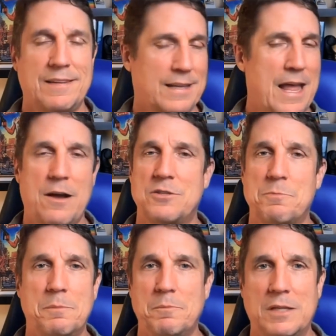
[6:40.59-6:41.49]
now
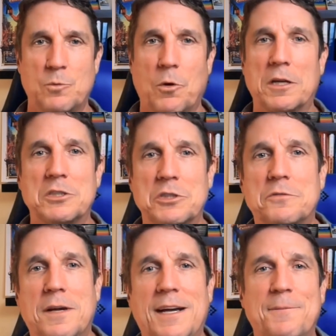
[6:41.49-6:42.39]
it's working just
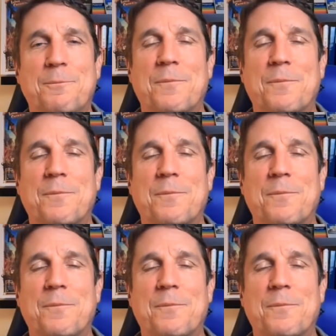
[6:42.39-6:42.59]
fine.